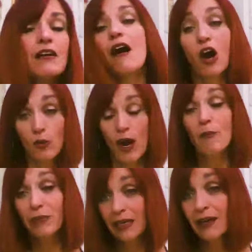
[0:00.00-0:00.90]
around
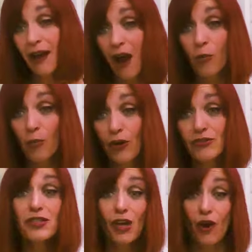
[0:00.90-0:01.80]
being a helper.
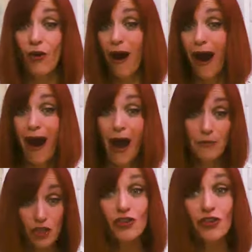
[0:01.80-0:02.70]
So I'm
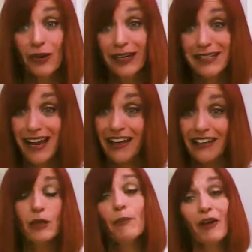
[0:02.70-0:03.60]
sure you're excited
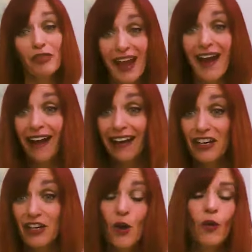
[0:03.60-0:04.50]
about that, and
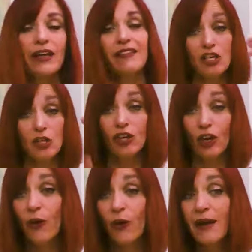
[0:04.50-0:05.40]
knowing that you can
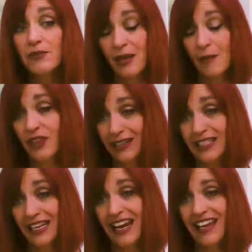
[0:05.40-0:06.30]
grab something
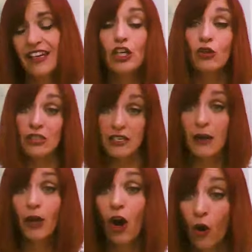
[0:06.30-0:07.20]
today that you can take
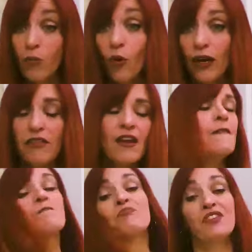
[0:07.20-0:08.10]
home with,
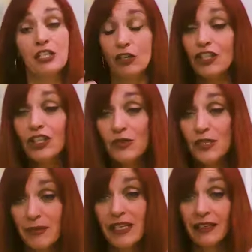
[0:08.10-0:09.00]
that you can use
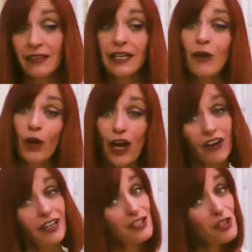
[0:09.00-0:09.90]
immediately. And we are
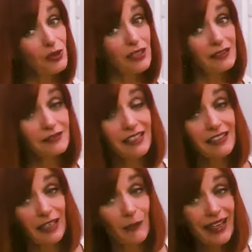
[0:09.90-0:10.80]
going to do it a
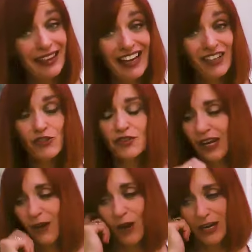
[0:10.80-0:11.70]
little bit later. So get
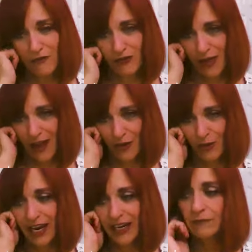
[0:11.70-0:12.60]
ready for that.
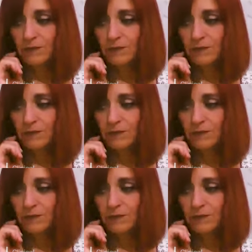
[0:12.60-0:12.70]
Okay.